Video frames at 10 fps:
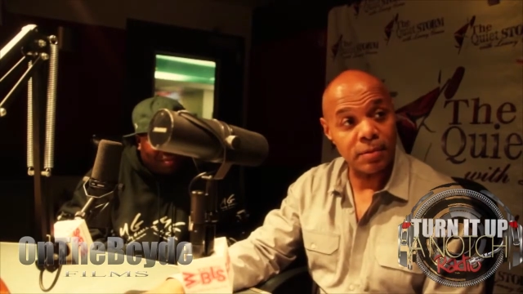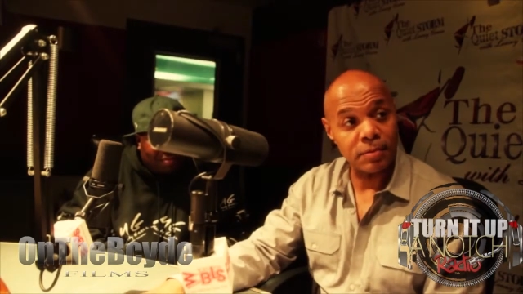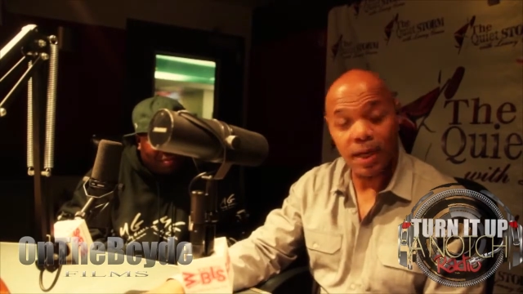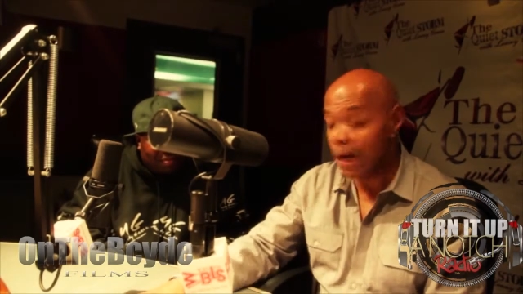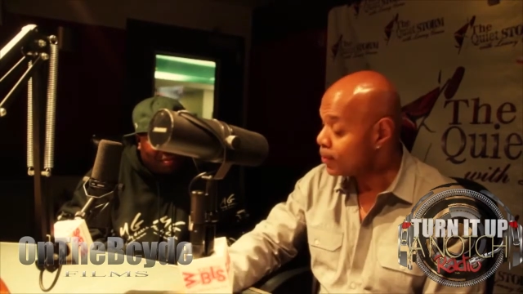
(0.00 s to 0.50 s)

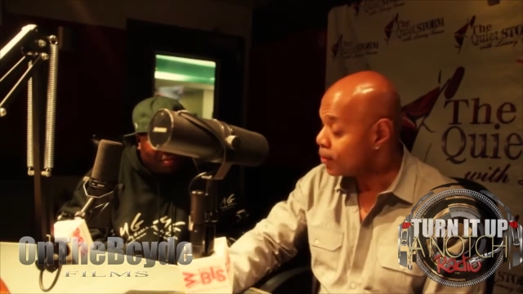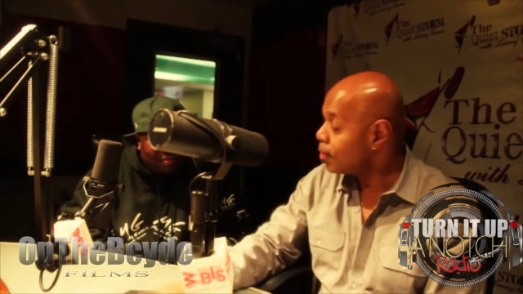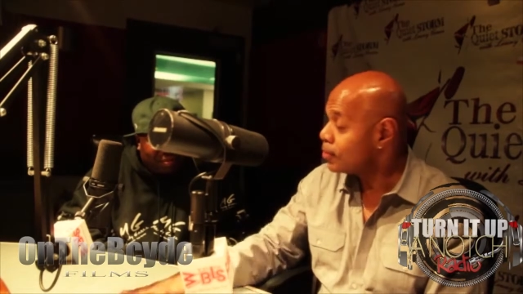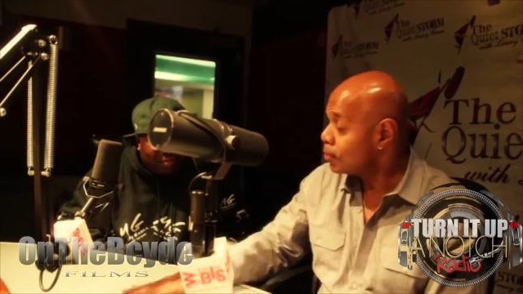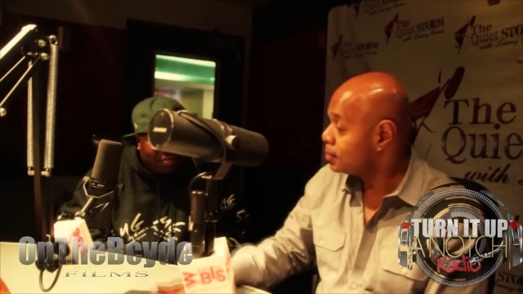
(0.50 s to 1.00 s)
Right? I put
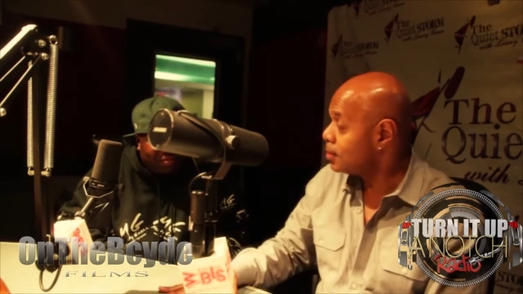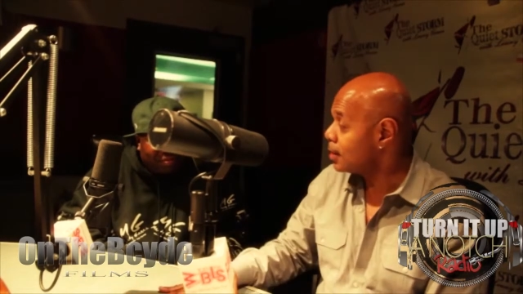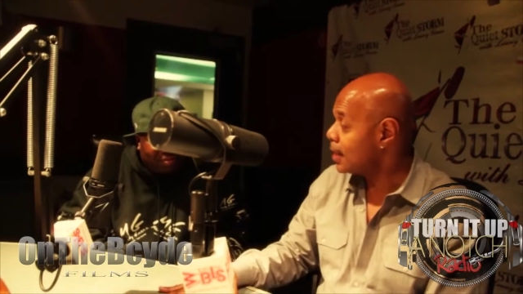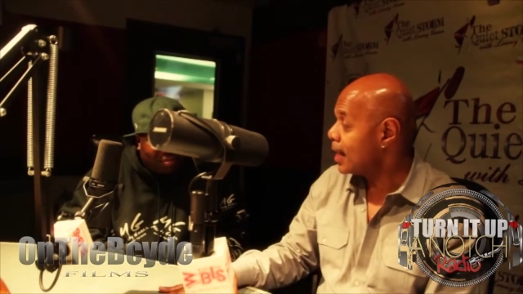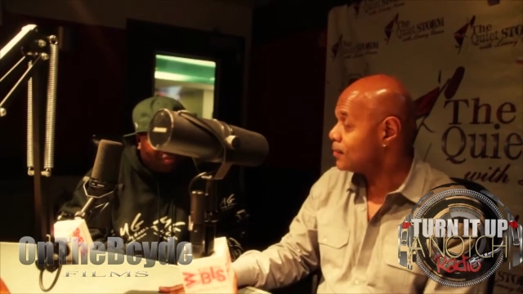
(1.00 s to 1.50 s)
all those young
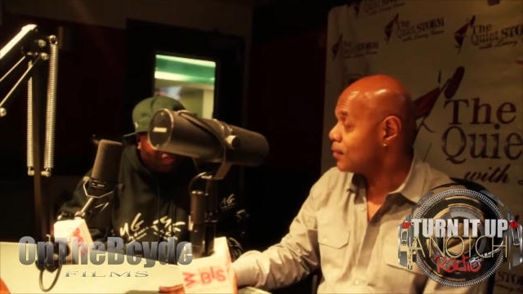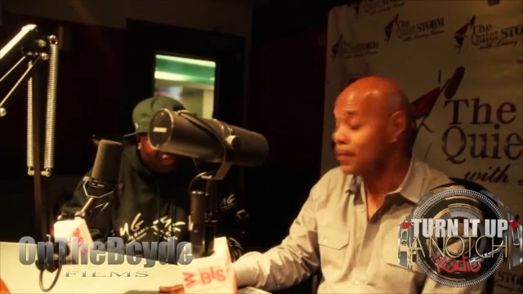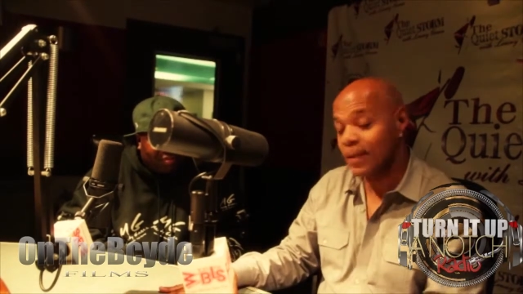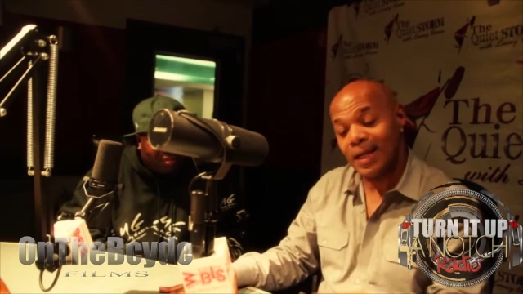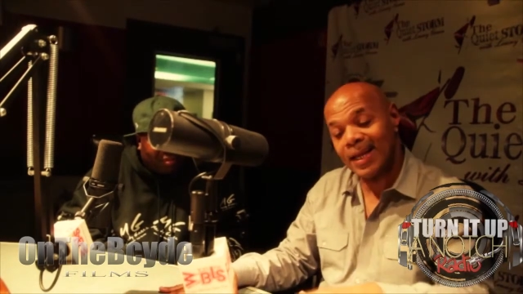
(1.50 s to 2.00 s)
cats of
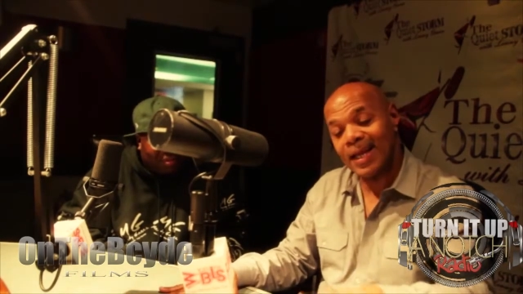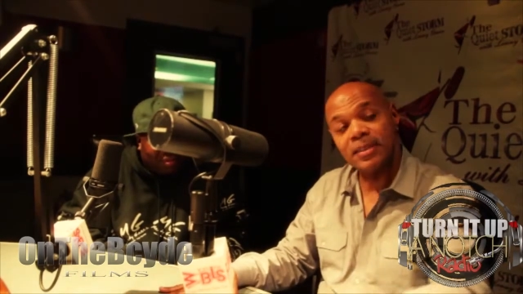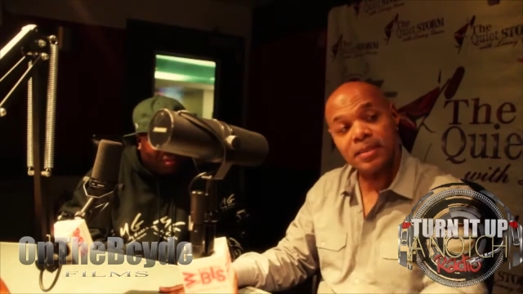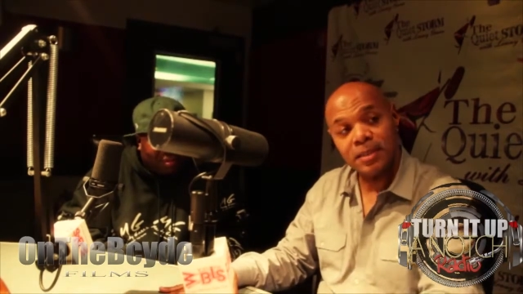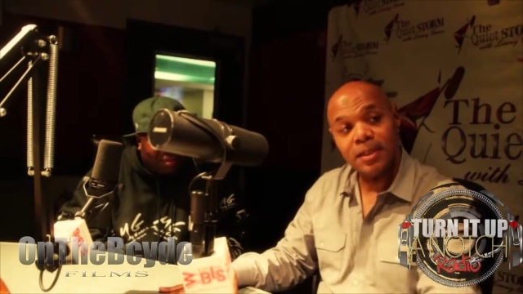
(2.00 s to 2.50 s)
R&B against